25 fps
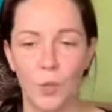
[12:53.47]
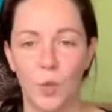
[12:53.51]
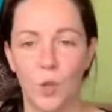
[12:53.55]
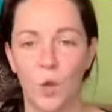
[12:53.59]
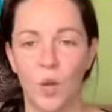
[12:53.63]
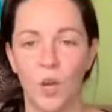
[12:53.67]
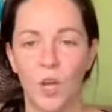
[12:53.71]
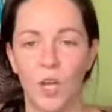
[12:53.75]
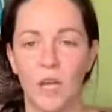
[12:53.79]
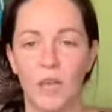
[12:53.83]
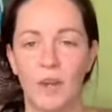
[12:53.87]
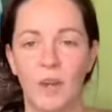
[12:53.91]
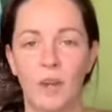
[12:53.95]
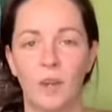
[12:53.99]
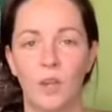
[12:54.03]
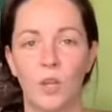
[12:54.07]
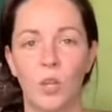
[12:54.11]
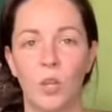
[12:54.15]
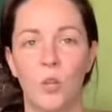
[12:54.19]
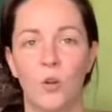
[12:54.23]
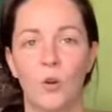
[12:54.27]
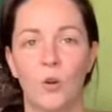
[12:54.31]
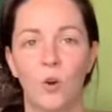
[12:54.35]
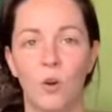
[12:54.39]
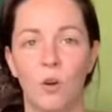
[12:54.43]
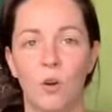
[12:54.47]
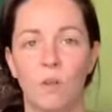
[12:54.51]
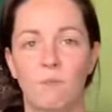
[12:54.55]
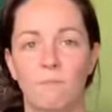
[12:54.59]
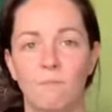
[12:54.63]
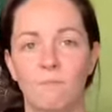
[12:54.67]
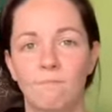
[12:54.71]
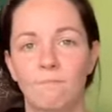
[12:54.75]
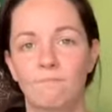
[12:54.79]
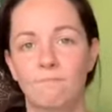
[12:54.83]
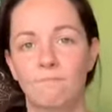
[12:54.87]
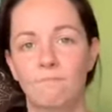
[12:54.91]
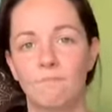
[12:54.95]
on your
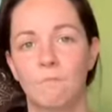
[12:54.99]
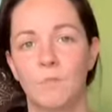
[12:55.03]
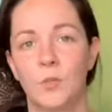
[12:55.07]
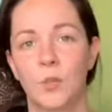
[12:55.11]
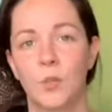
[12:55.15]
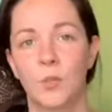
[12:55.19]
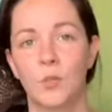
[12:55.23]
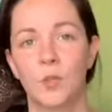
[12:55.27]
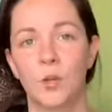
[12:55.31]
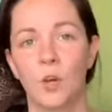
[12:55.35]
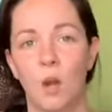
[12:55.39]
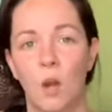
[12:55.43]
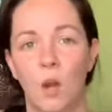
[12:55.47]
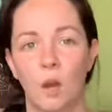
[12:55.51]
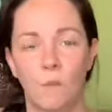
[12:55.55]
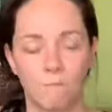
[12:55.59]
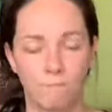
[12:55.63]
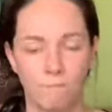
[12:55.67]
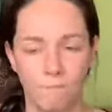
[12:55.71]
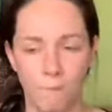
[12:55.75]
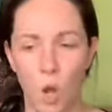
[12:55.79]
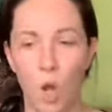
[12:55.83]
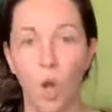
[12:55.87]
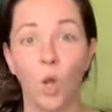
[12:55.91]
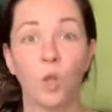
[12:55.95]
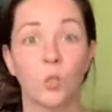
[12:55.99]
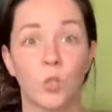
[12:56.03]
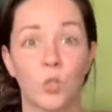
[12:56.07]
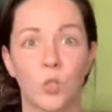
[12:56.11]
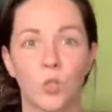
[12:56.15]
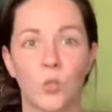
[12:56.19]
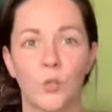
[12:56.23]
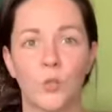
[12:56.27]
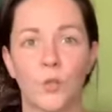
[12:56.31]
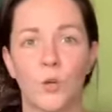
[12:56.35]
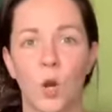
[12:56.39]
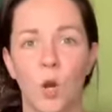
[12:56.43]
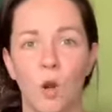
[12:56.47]
altar,
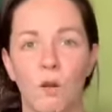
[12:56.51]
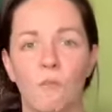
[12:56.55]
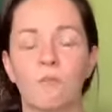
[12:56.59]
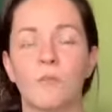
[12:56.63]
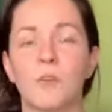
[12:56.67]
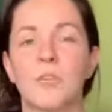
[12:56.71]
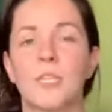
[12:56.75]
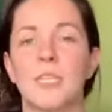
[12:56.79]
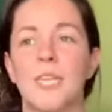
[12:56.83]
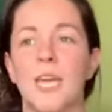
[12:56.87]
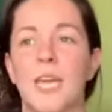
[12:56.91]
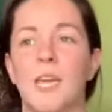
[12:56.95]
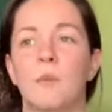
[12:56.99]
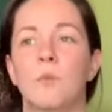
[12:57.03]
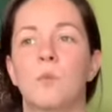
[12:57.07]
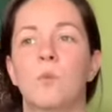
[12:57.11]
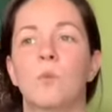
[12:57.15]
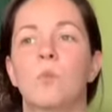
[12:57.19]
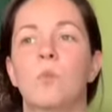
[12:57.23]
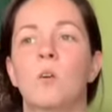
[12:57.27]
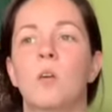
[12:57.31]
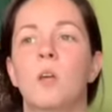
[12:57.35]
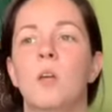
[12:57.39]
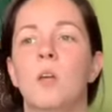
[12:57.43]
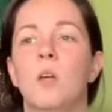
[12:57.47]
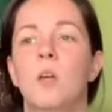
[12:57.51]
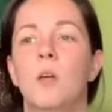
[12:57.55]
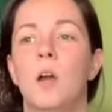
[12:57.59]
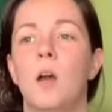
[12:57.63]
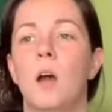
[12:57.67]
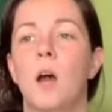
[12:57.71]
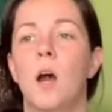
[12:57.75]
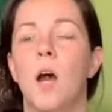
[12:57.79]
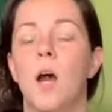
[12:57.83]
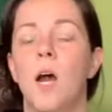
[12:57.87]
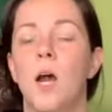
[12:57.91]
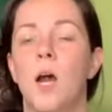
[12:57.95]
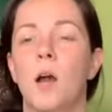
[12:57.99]
your offering table,
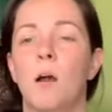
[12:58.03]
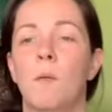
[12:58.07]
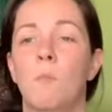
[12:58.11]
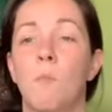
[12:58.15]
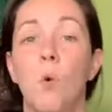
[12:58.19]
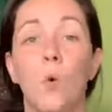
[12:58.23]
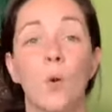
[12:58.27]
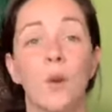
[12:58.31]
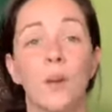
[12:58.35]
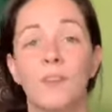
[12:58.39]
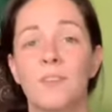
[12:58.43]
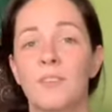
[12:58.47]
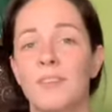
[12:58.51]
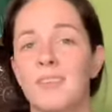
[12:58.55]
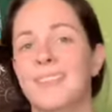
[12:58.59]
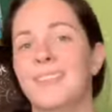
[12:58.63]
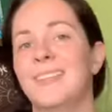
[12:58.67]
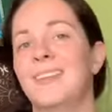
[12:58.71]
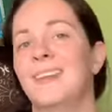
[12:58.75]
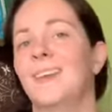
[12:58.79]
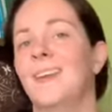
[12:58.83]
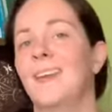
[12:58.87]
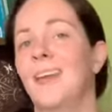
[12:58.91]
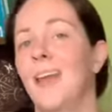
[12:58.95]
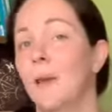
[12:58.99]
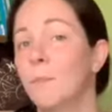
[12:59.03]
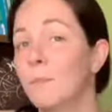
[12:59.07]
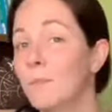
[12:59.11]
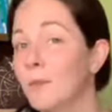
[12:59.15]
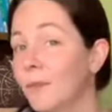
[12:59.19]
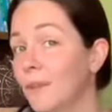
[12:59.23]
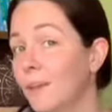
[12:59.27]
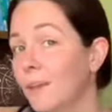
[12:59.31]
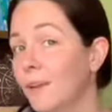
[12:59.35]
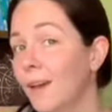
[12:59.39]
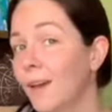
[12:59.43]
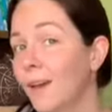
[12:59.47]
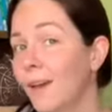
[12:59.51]
or even a deity cabinet
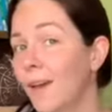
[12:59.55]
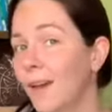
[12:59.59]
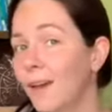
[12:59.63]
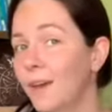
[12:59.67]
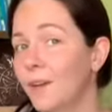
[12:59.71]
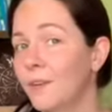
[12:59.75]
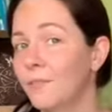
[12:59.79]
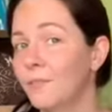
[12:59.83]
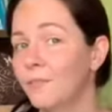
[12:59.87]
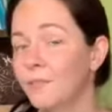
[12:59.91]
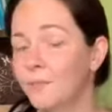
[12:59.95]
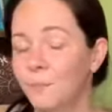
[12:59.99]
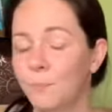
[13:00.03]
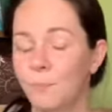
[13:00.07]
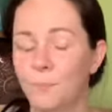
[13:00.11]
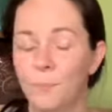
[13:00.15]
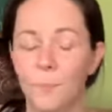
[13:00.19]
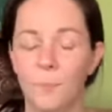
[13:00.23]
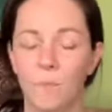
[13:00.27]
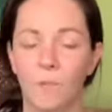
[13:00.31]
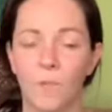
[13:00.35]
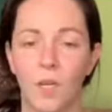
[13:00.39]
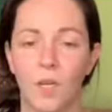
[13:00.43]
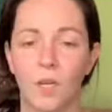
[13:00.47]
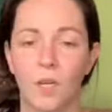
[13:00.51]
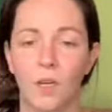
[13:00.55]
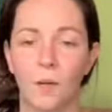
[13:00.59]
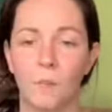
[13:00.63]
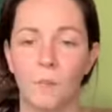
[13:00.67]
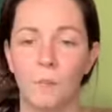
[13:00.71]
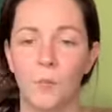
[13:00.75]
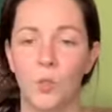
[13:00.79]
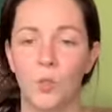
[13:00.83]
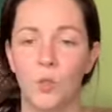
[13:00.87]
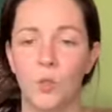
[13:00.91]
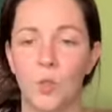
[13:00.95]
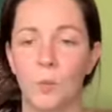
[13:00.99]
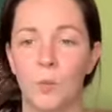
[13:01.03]
like I have,
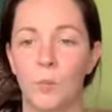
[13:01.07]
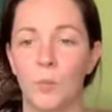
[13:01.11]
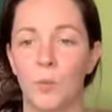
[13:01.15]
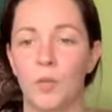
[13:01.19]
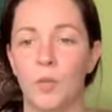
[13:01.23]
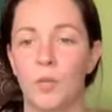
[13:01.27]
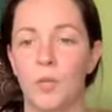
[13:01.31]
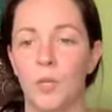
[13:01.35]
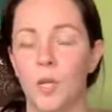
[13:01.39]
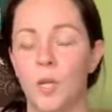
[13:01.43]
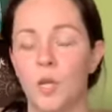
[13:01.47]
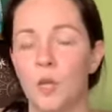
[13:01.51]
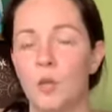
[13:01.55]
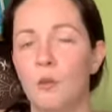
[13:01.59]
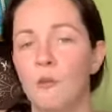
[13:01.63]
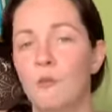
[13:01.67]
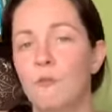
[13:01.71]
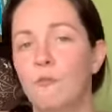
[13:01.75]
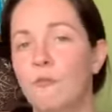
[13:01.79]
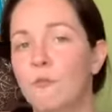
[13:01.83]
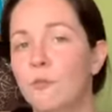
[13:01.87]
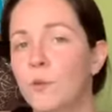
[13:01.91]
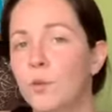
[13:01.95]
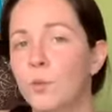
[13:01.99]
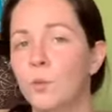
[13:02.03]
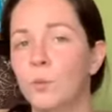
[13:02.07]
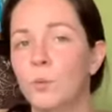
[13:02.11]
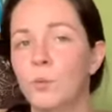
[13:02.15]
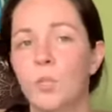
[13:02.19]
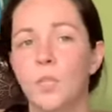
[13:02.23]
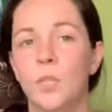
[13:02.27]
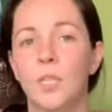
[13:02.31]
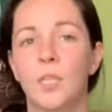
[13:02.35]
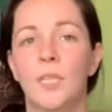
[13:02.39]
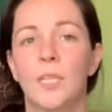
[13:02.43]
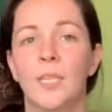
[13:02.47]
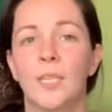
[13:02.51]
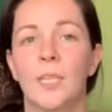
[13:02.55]
you can put food
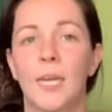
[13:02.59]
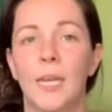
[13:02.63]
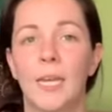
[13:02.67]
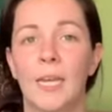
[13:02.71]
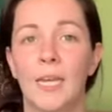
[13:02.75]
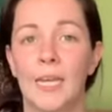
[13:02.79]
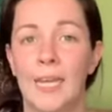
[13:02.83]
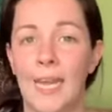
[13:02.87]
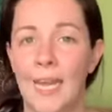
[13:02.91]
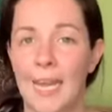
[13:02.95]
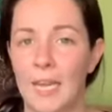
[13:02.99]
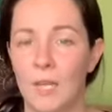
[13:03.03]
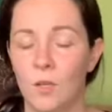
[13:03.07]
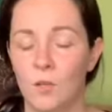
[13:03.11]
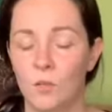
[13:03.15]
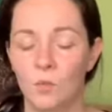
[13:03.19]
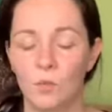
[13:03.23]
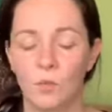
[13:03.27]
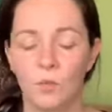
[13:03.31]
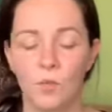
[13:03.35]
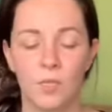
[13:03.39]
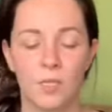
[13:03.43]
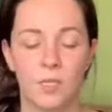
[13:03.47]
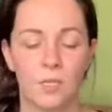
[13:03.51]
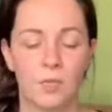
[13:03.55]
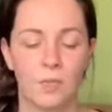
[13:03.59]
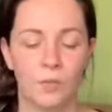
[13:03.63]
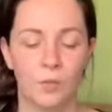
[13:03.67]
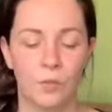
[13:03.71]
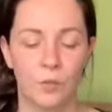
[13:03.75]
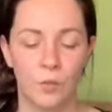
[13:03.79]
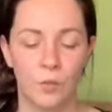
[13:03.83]
and candles. You